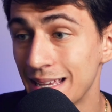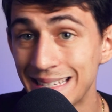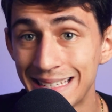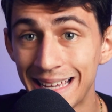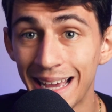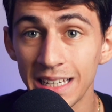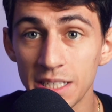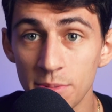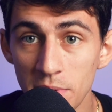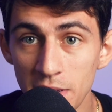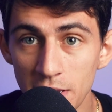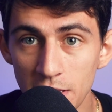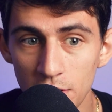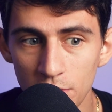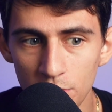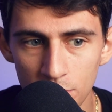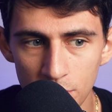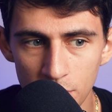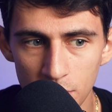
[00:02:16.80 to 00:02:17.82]
Yeah, it's being
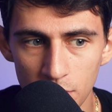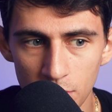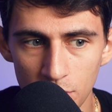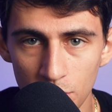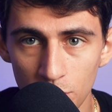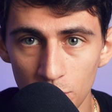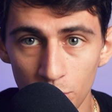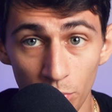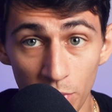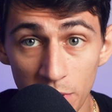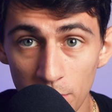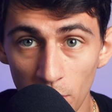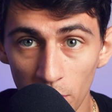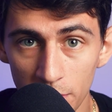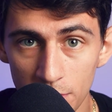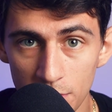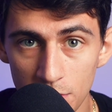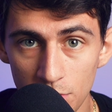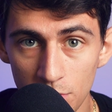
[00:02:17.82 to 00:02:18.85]
used to
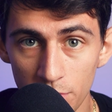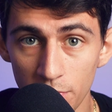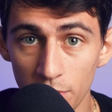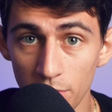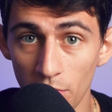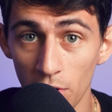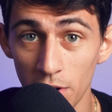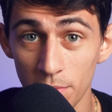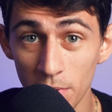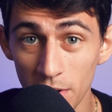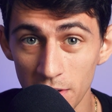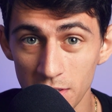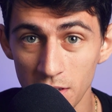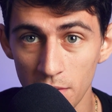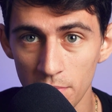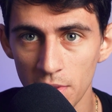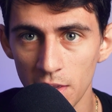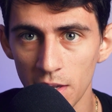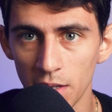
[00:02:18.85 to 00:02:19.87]
remarket to you if you've already bought
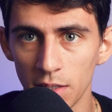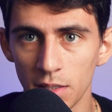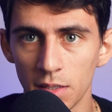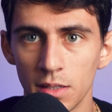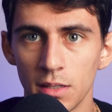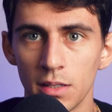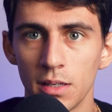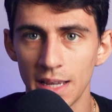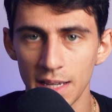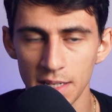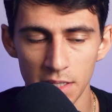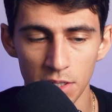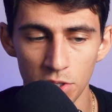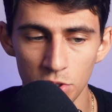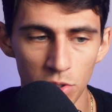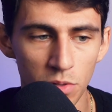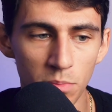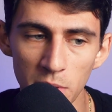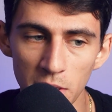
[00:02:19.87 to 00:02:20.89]
something. And yes, it
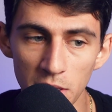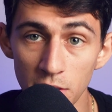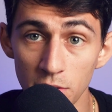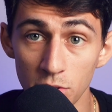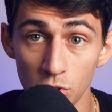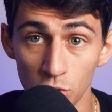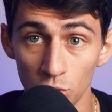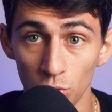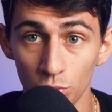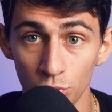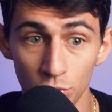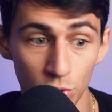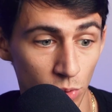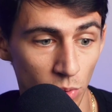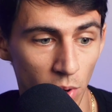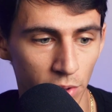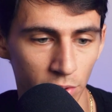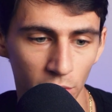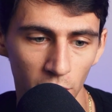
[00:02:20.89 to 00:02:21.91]
could be sold
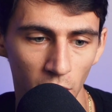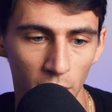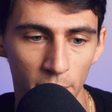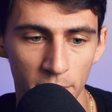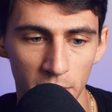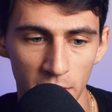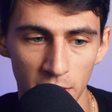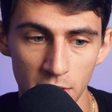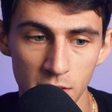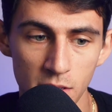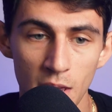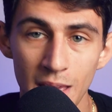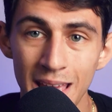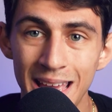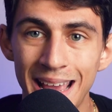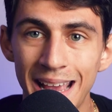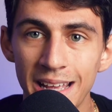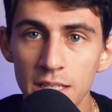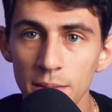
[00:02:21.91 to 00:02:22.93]
to other companies.
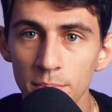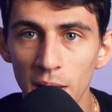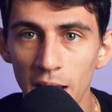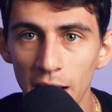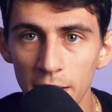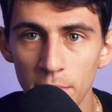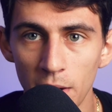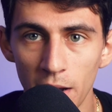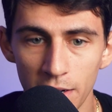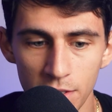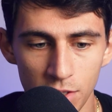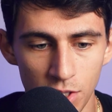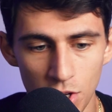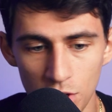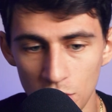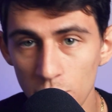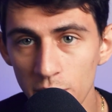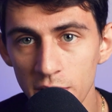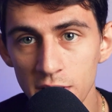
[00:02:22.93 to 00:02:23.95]
It's a black box.
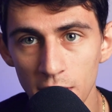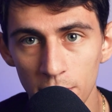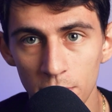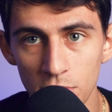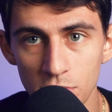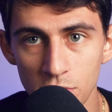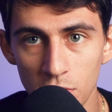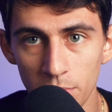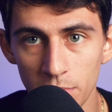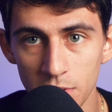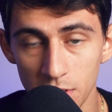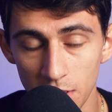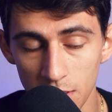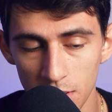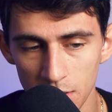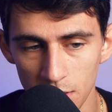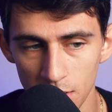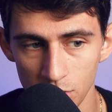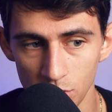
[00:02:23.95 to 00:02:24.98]
You accept those terms and
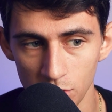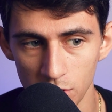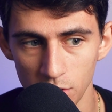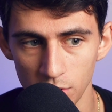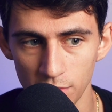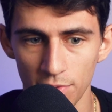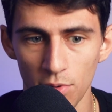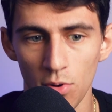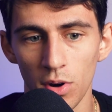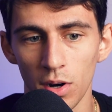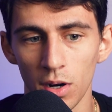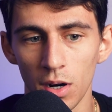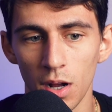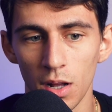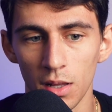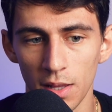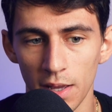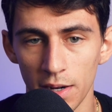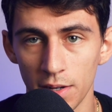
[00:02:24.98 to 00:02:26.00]
conditions for
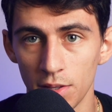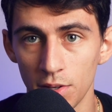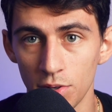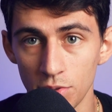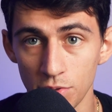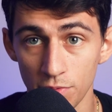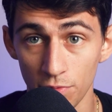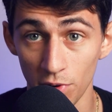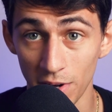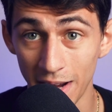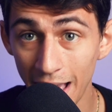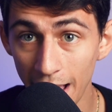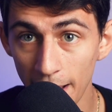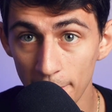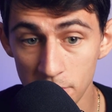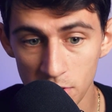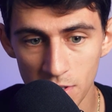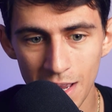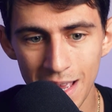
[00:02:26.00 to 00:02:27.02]
a lot of those free
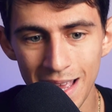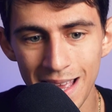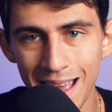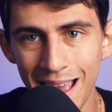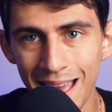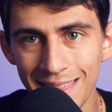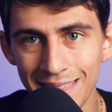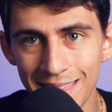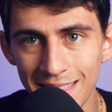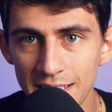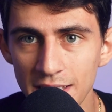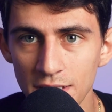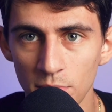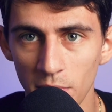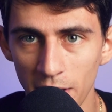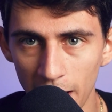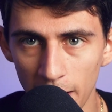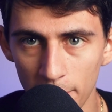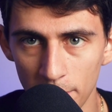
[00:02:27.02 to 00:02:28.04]
apps. And this is
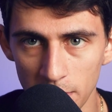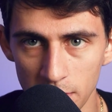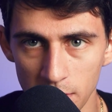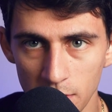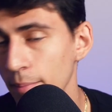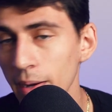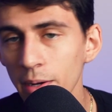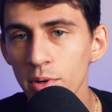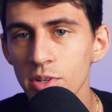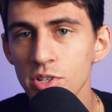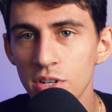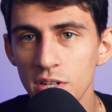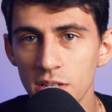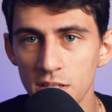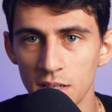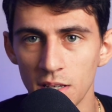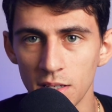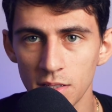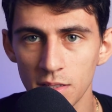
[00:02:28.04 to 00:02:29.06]
what happens. My question
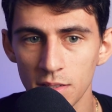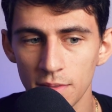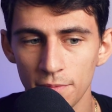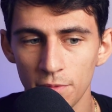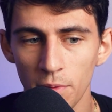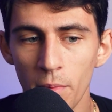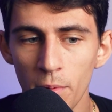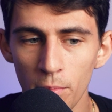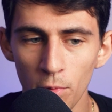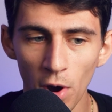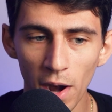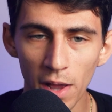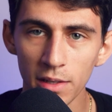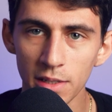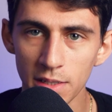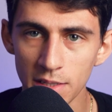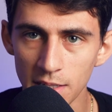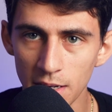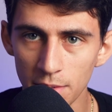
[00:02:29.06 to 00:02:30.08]
is this from a
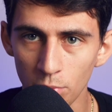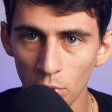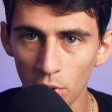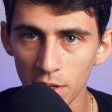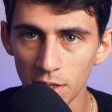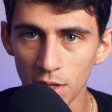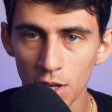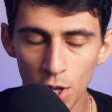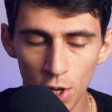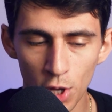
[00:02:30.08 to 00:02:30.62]
morality standpoint,